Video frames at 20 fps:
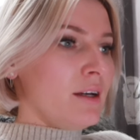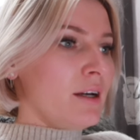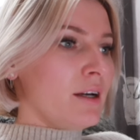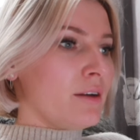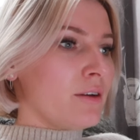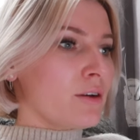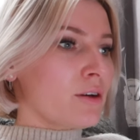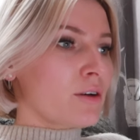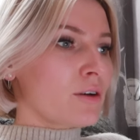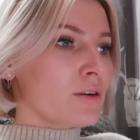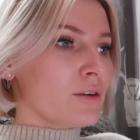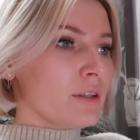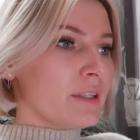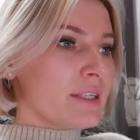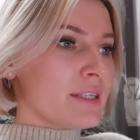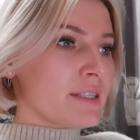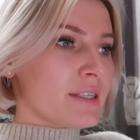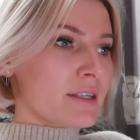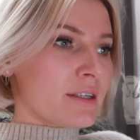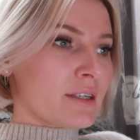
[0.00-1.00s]
an early
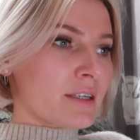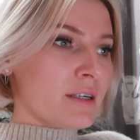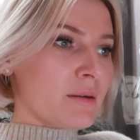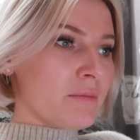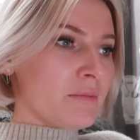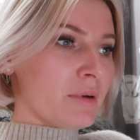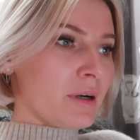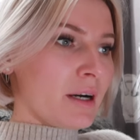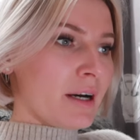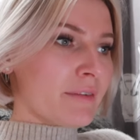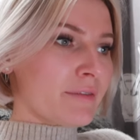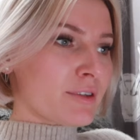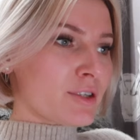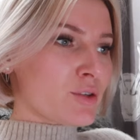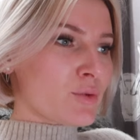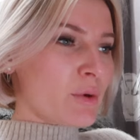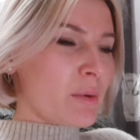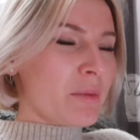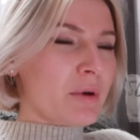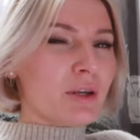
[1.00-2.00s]
dinner, but after
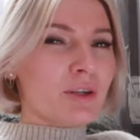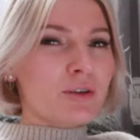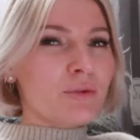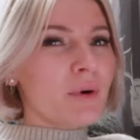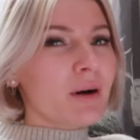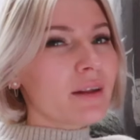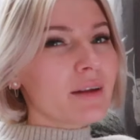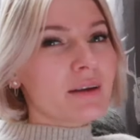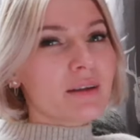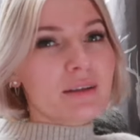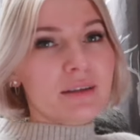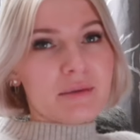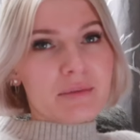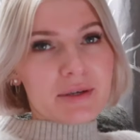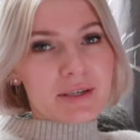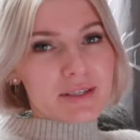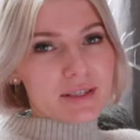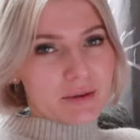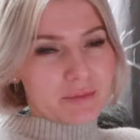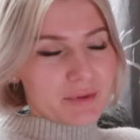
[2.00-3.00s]
swimming you do want like a little
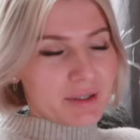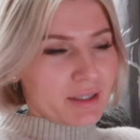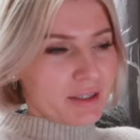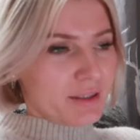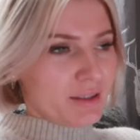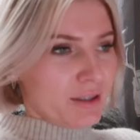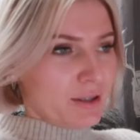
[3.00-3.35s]
bit of something, you